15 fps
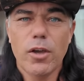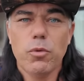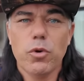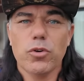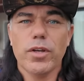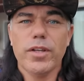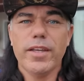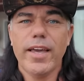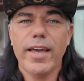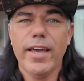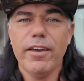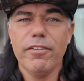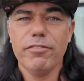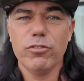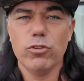We already
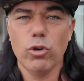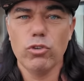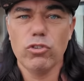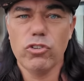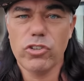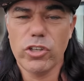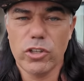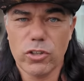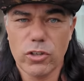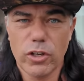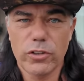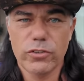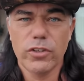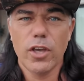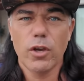have those
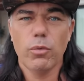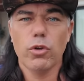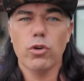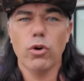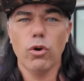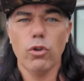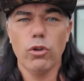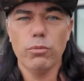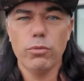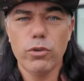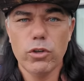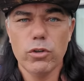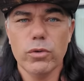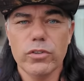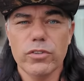shitcoins. We call them
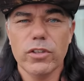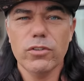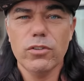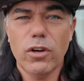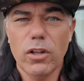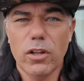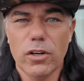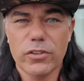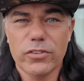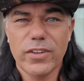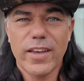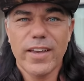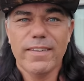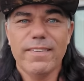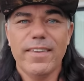euros and dollars.
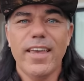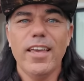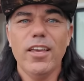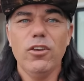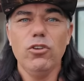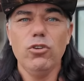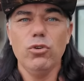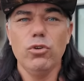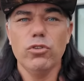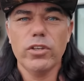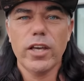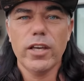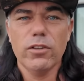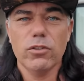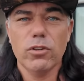They use
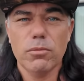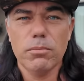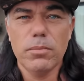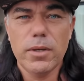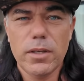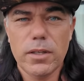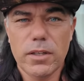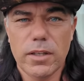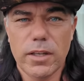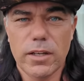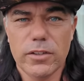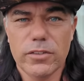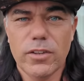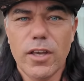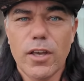
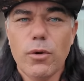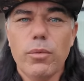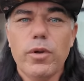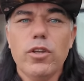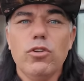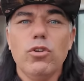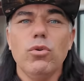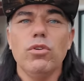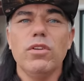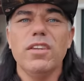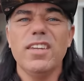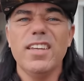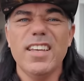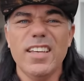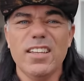intermediaries. We
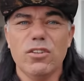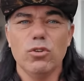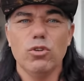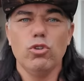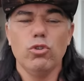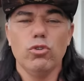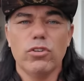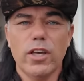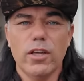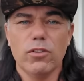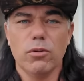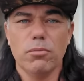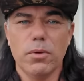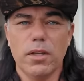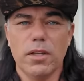don't need to use
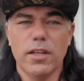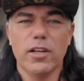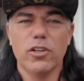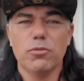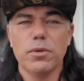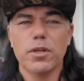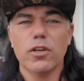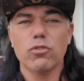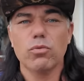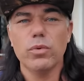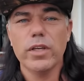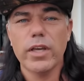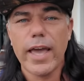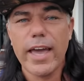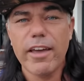intermediaries because
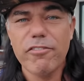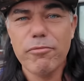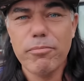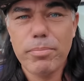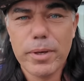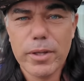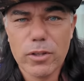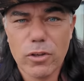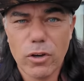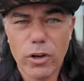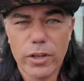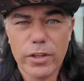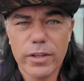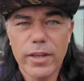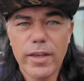we have
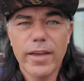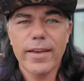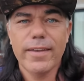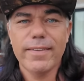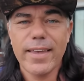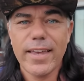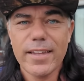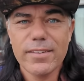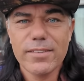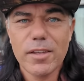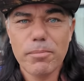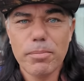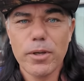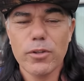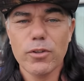Bitcoin. That is
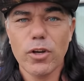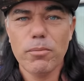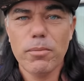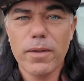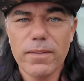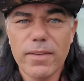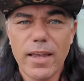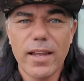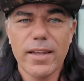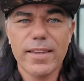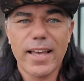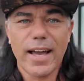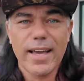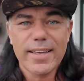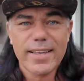the Bitcoin
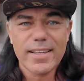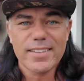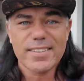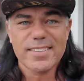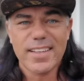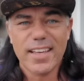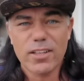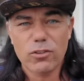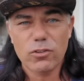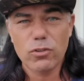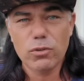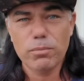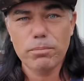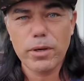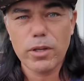mentality. I can send
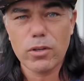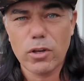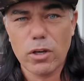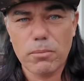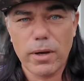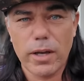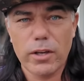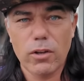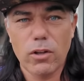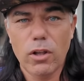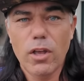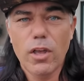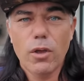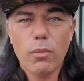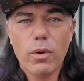you Bitcoin, Michael,
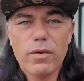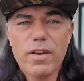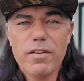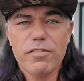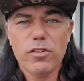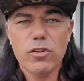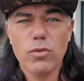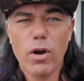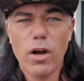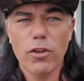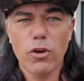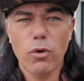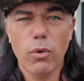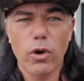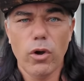wherever you are in
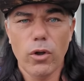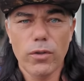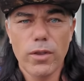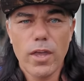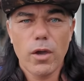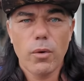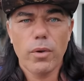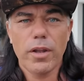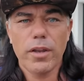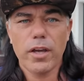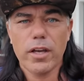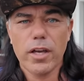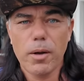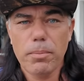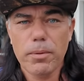the world, within a
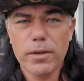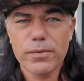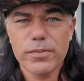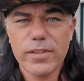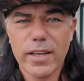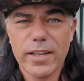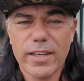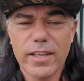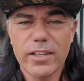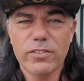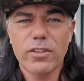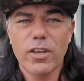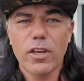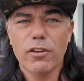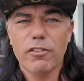couple of
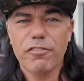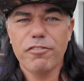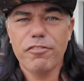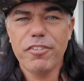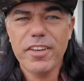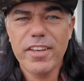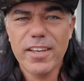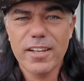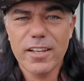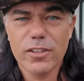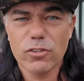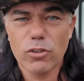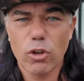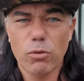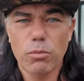seconds,
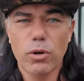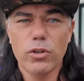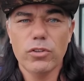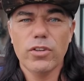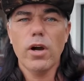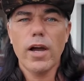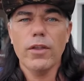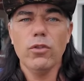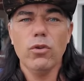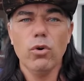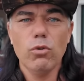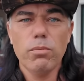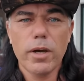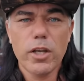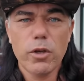feeless almost, and
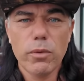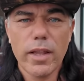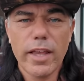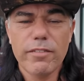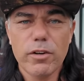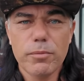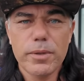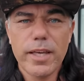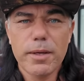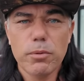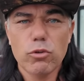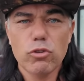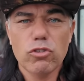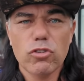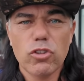nobody will ever be able
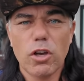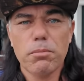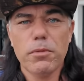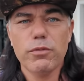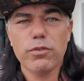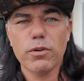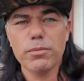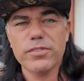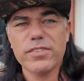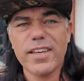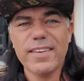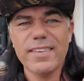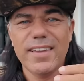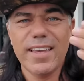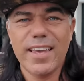to stop me from
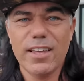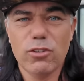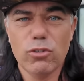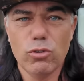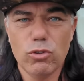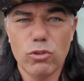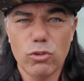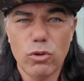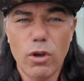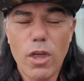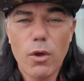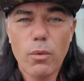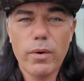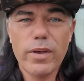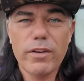sending it to you,
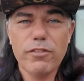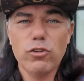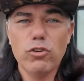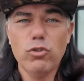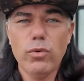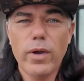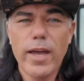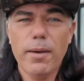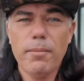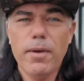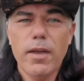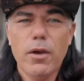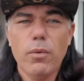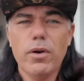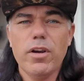wherever you am,
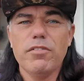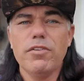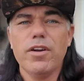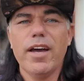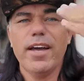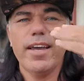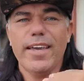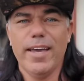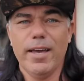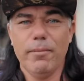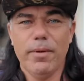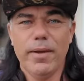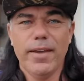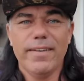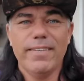wherever I am.